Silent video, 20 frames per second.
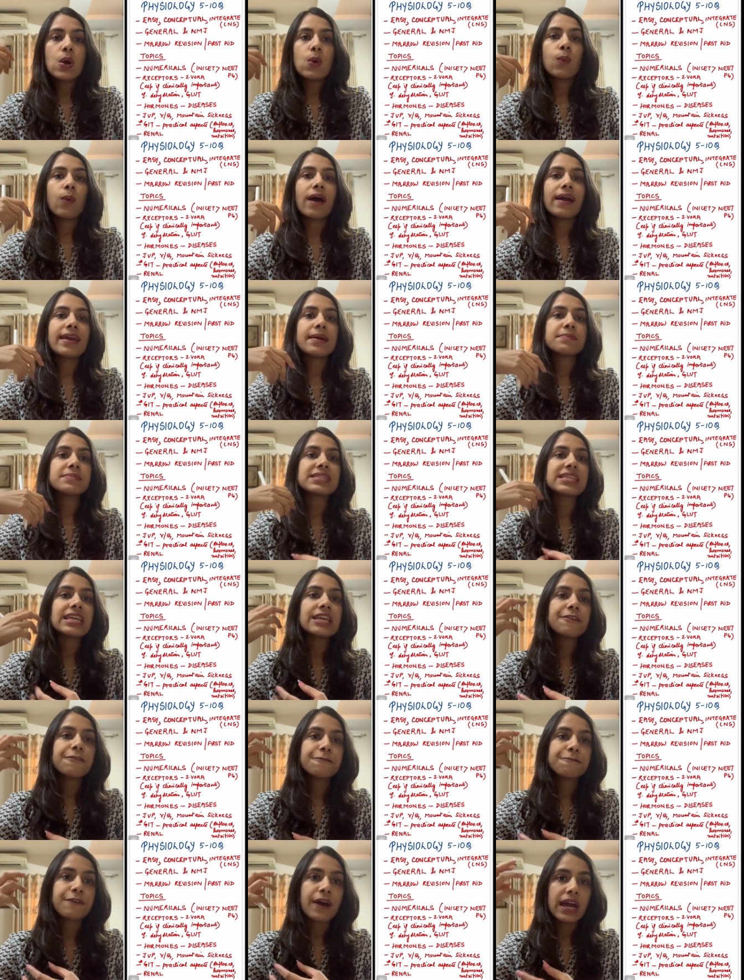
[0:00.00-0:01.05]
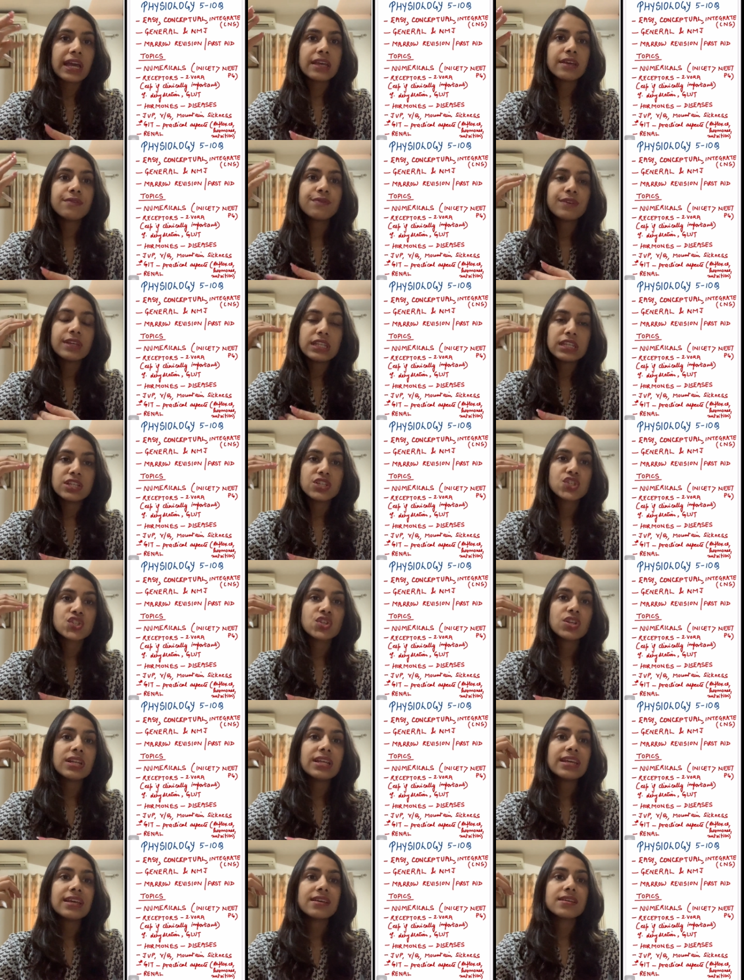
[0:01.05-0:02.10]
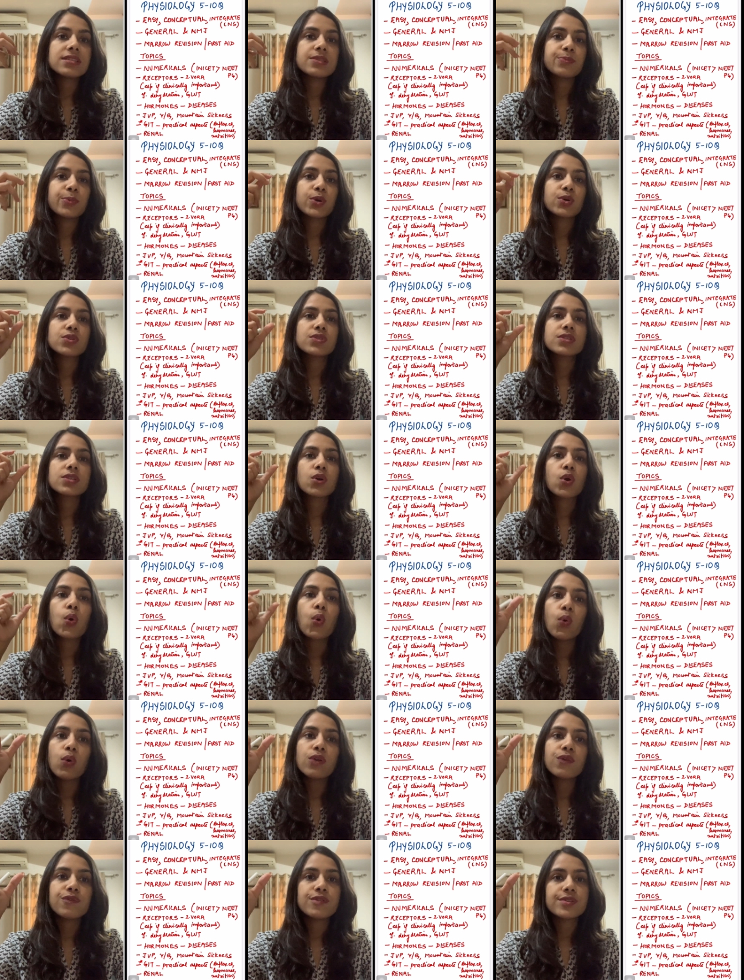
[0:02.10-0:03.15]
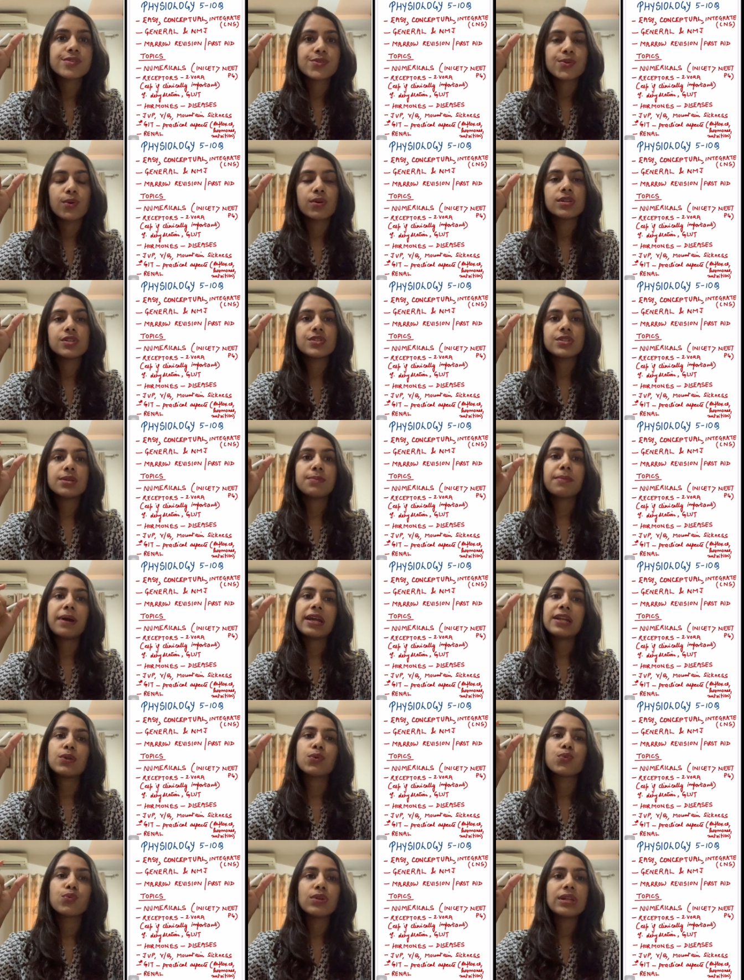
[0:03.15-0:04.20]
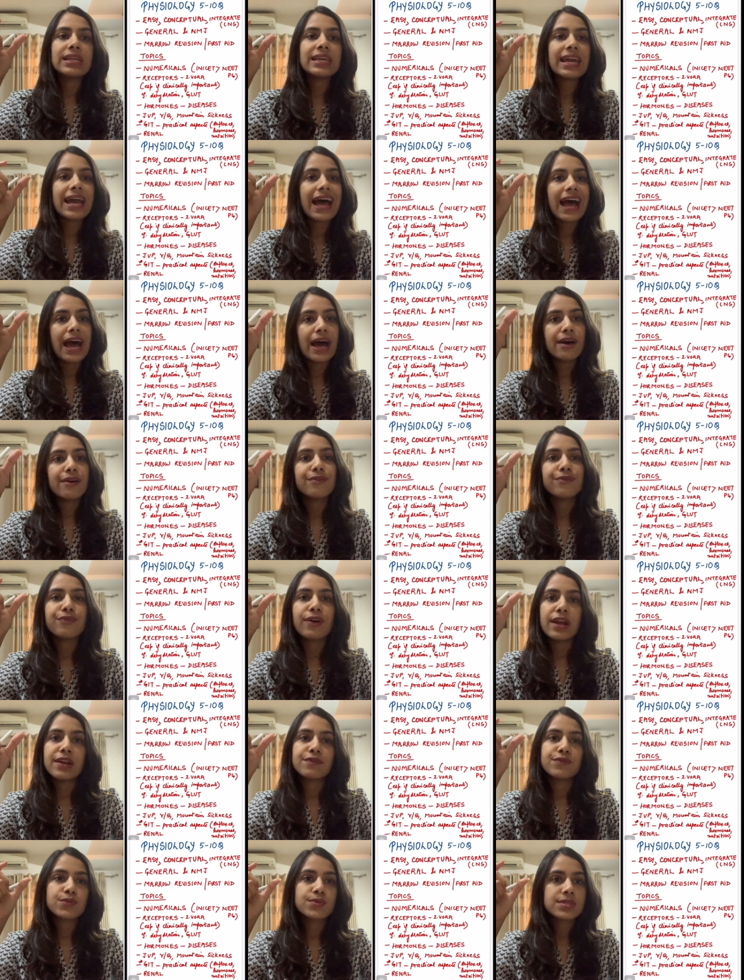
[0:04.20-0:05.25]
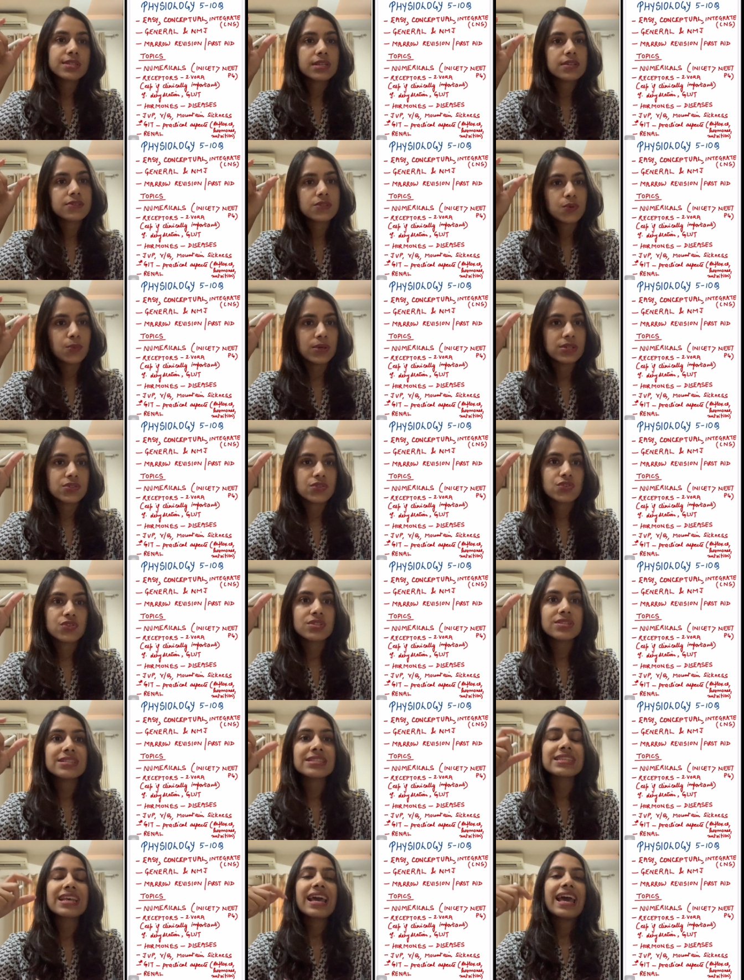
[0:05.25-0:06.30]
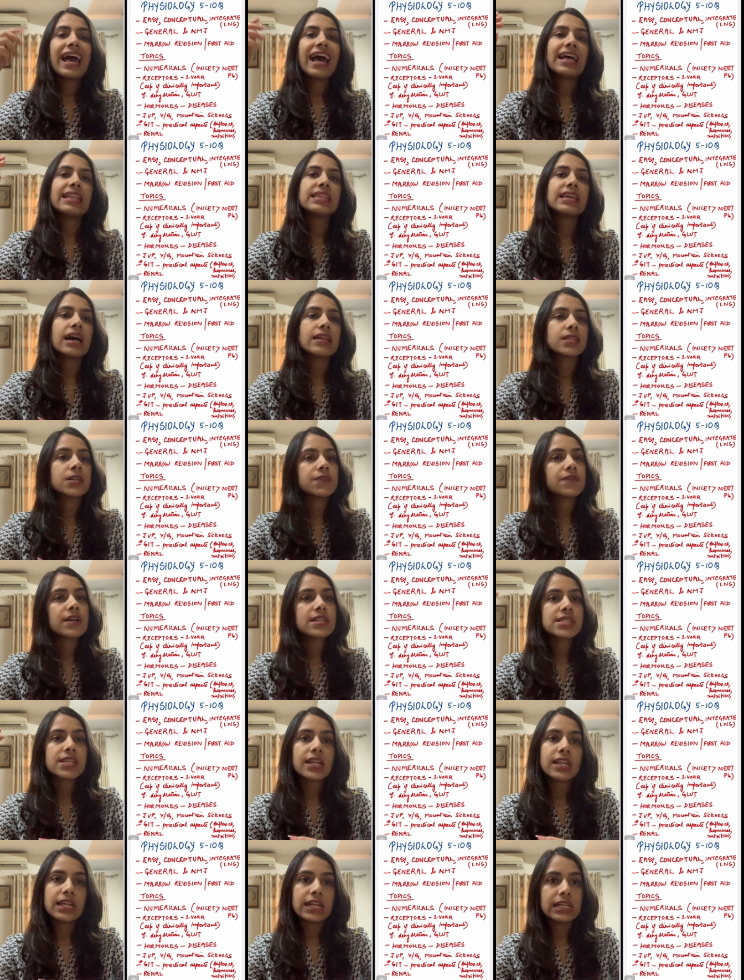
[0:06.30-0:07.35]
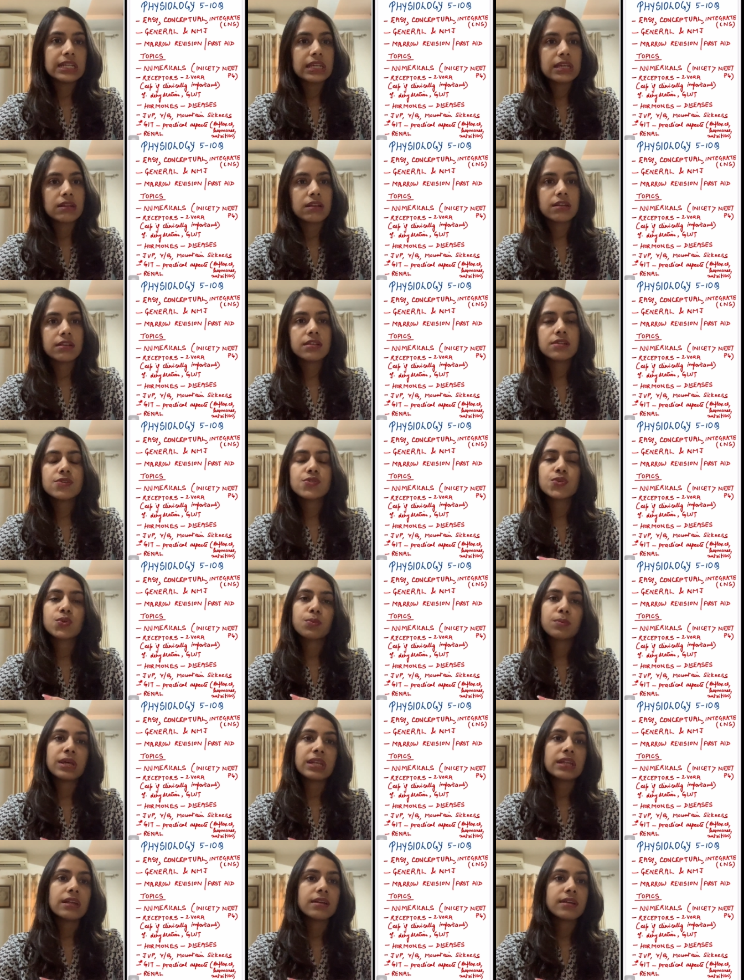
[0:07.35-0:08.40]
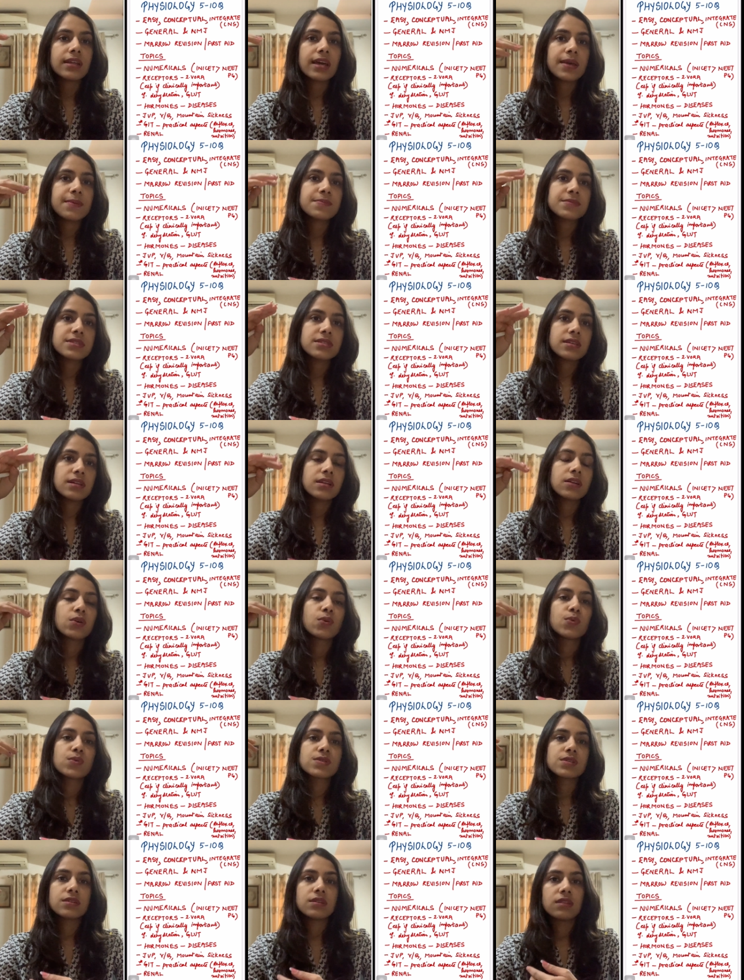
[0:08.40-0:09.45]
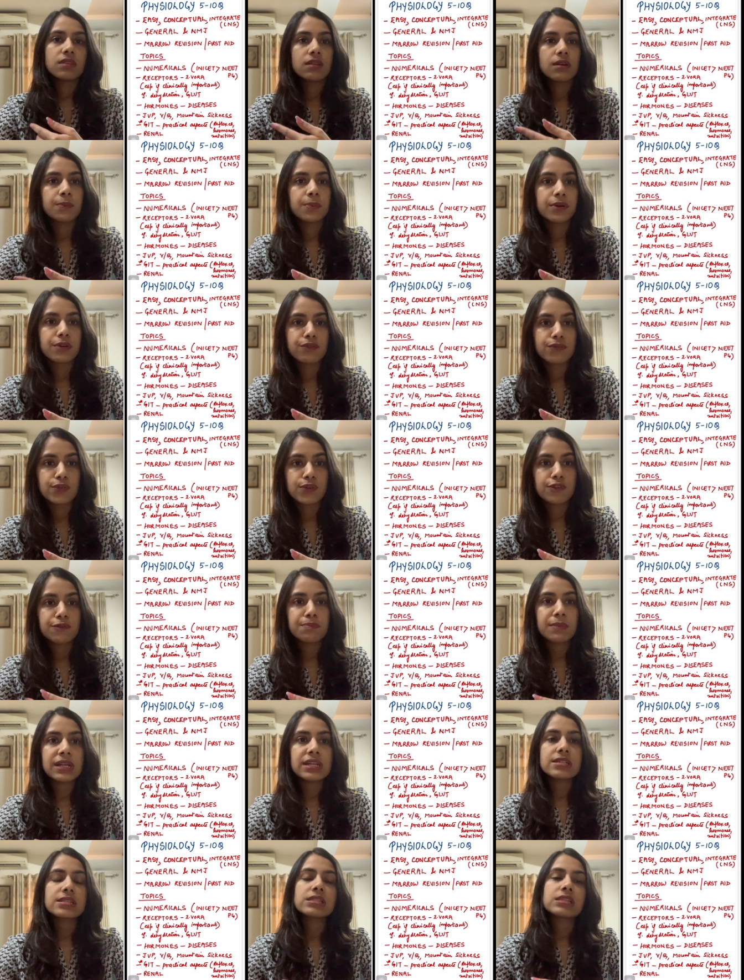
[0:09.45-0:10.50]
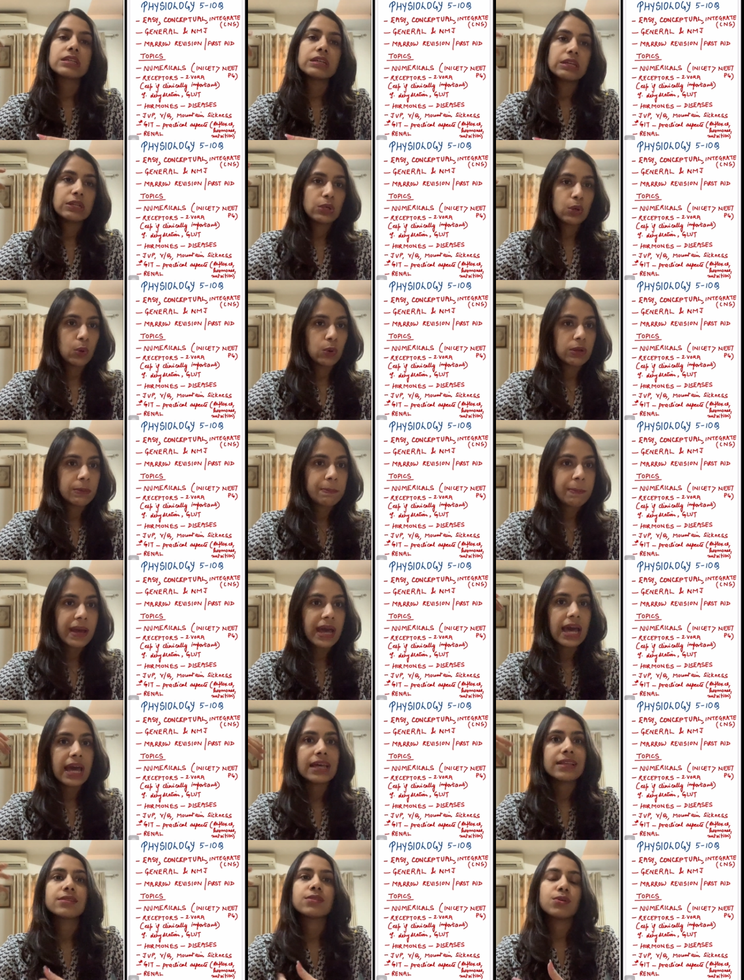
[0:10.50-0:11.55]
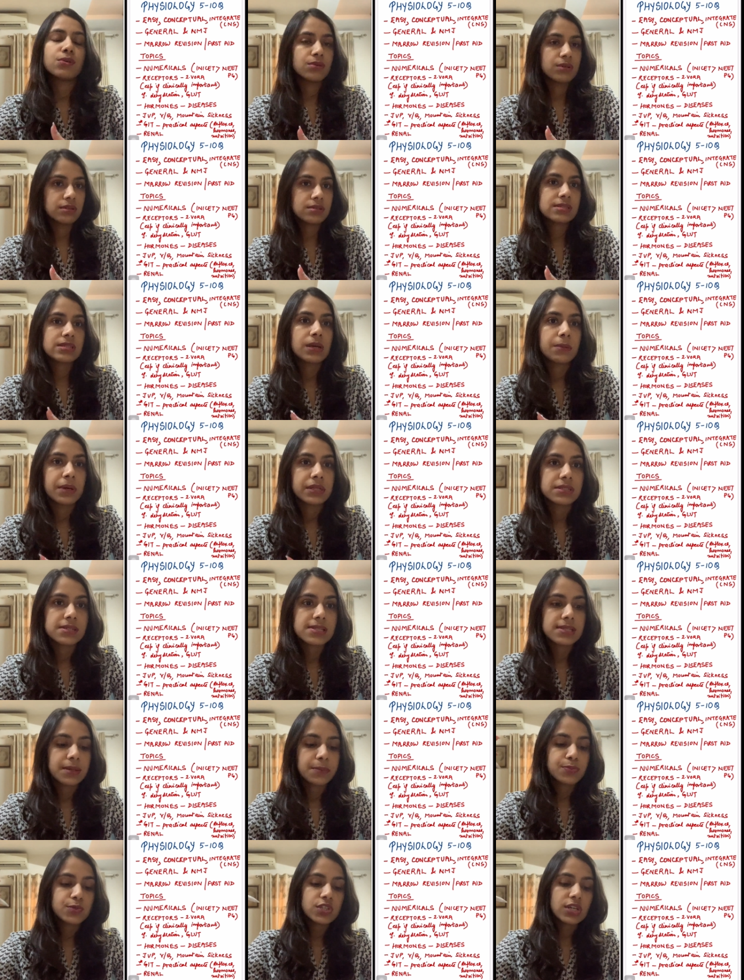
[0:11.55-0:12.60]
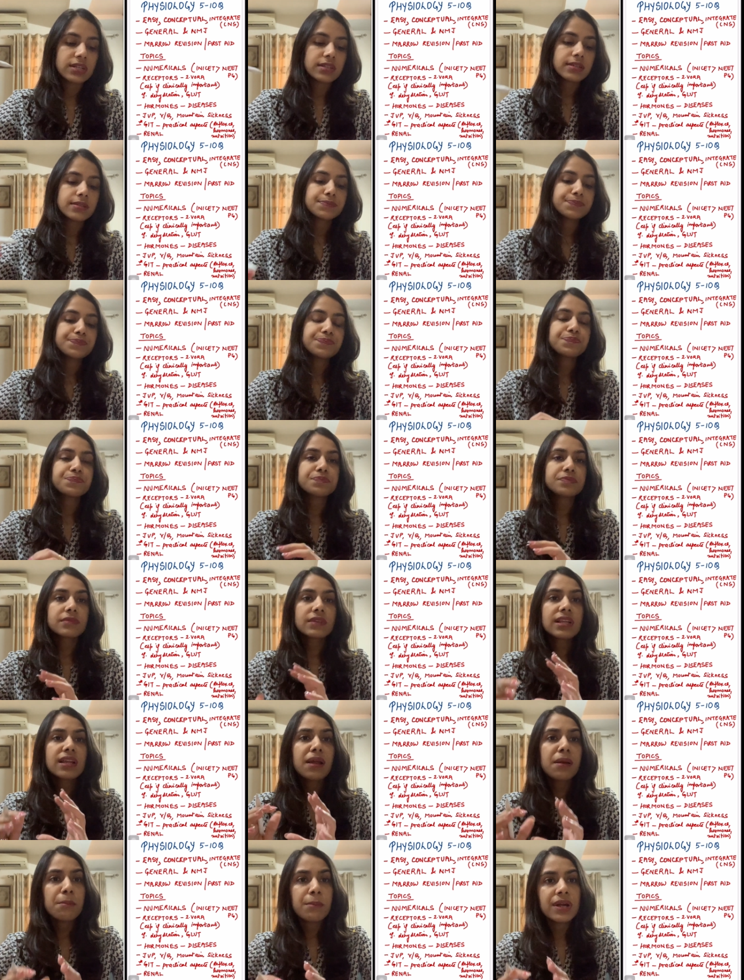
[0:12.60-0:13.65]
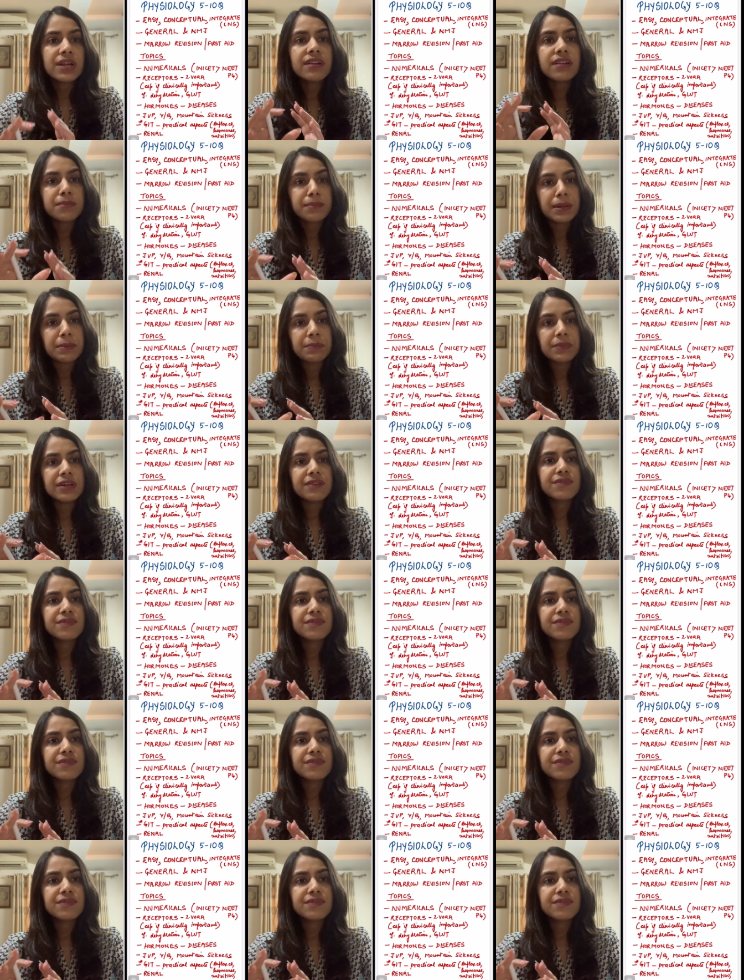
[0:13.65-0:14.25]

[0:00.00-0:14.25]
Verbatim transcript: why I'm saying 5 initially is because core physiology might only have 5 to 6 questions and the other ones are integrated. So many a times it goes in the purview of medicine or path or some other subject. But remember,